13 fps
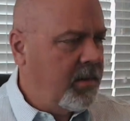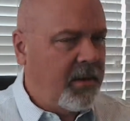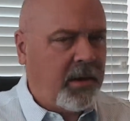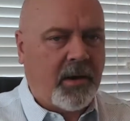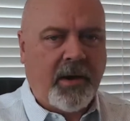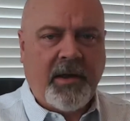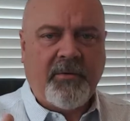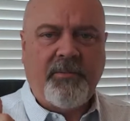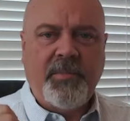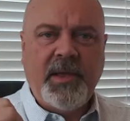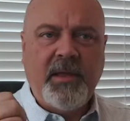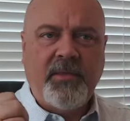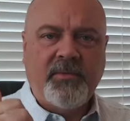our
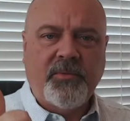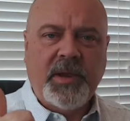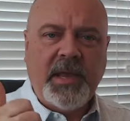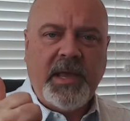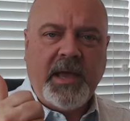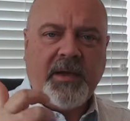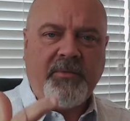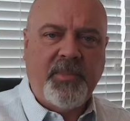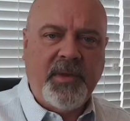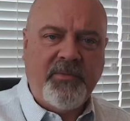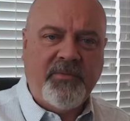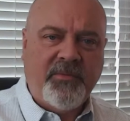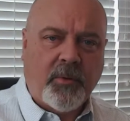FB3,
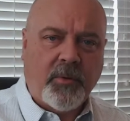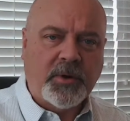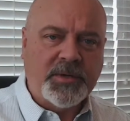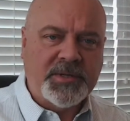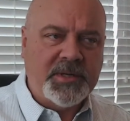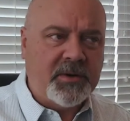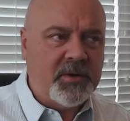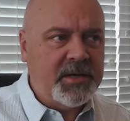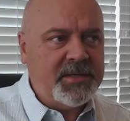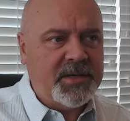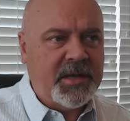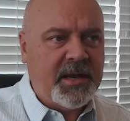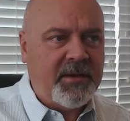FB4
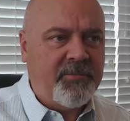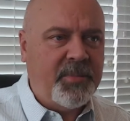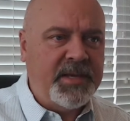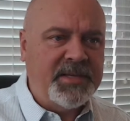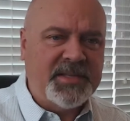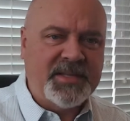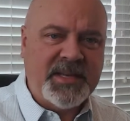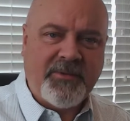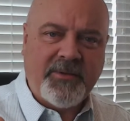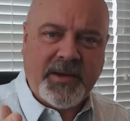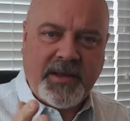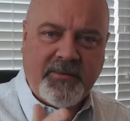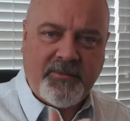series, and
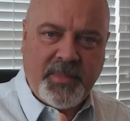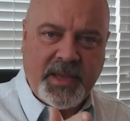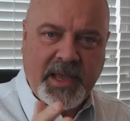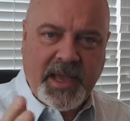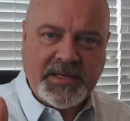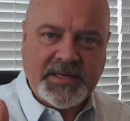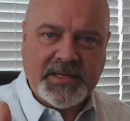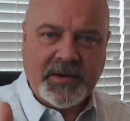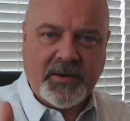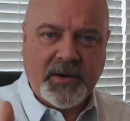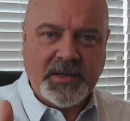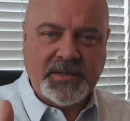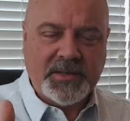FB7 and FB8
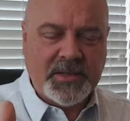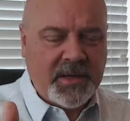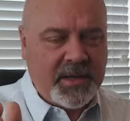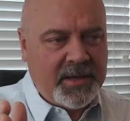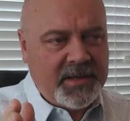series.